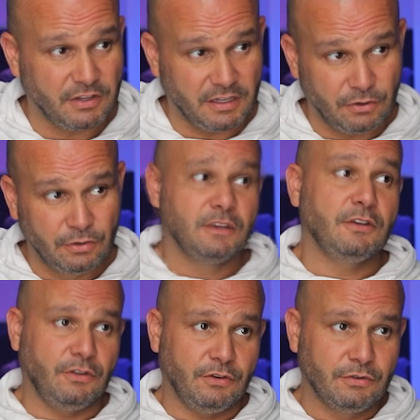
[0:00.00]
ELO,
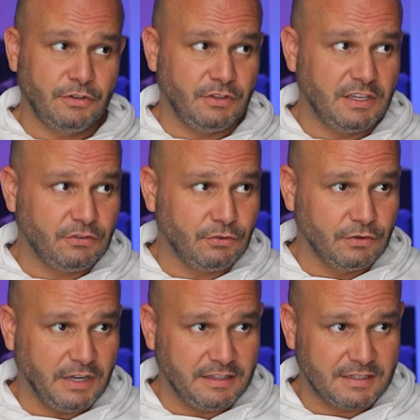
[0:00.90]
you need to
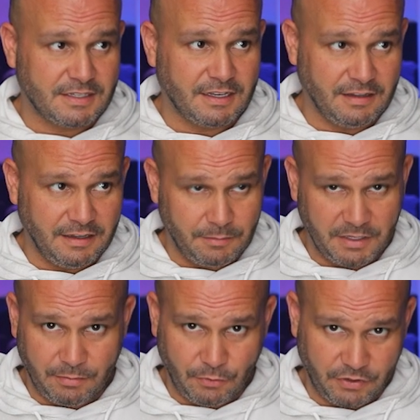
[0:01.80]
understand a little
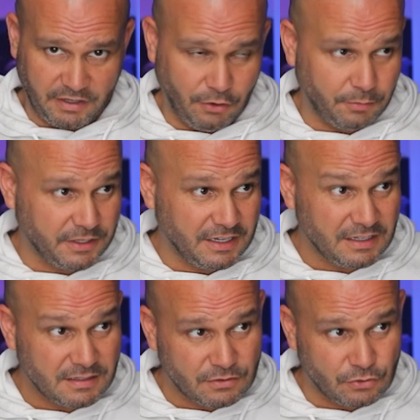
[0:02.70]
bit more the
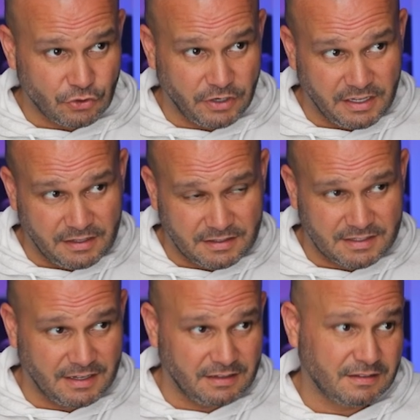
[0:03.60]
openings to try and
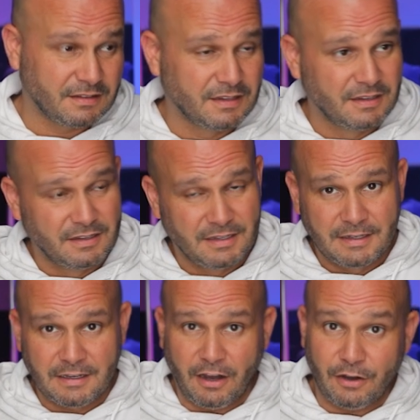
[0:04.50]
understand
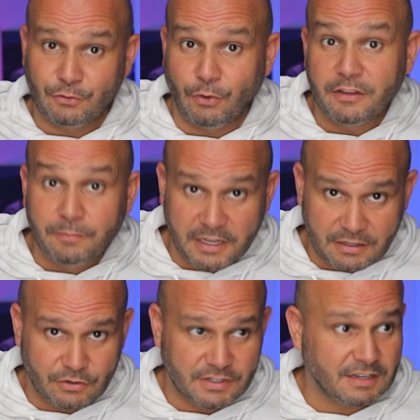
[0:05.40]
how to unpin
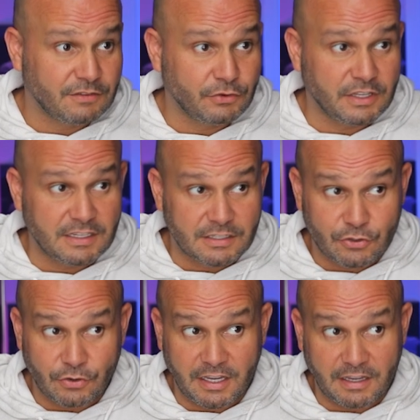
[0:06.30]
yourself with this
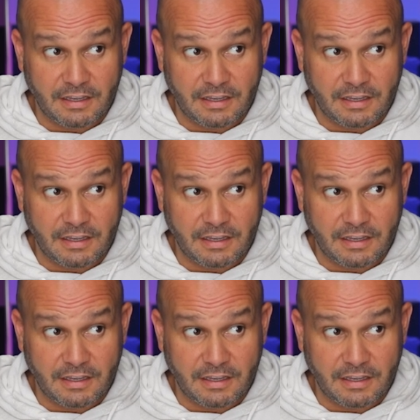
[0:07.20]
trick.